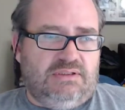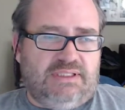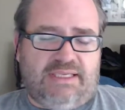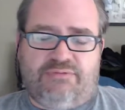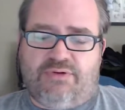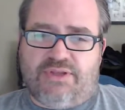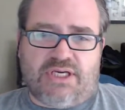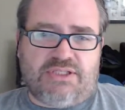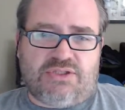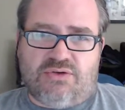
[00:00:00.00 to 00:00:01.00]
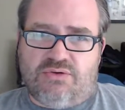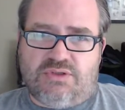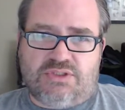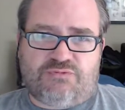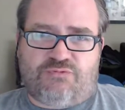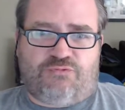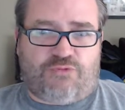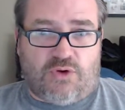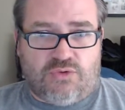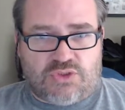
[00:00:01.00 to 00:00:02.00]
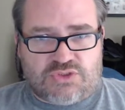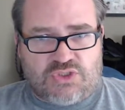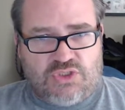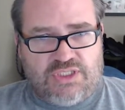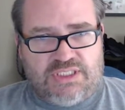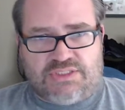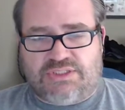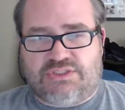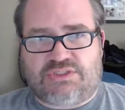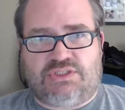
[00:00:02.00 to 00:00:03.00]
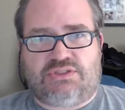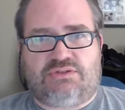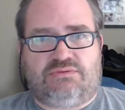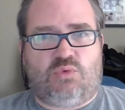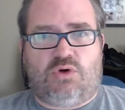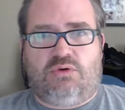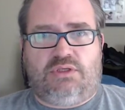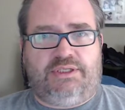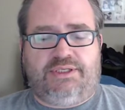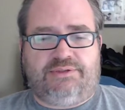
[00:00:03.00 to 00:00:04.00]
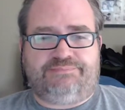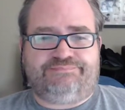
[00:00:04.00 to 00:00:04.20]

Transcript: everything I do is focused on this. It's just what, you know.